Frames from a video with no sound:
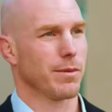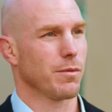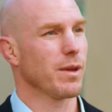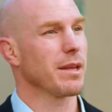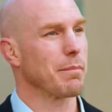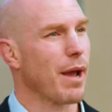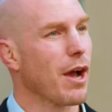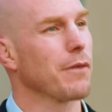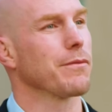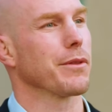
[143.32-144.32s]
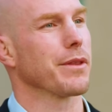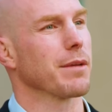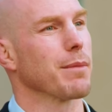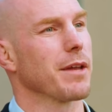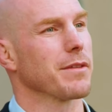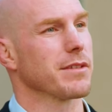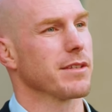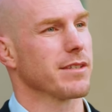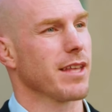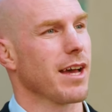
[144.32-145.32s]
The really powerful thing about this
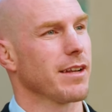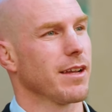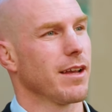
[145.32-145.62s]
is that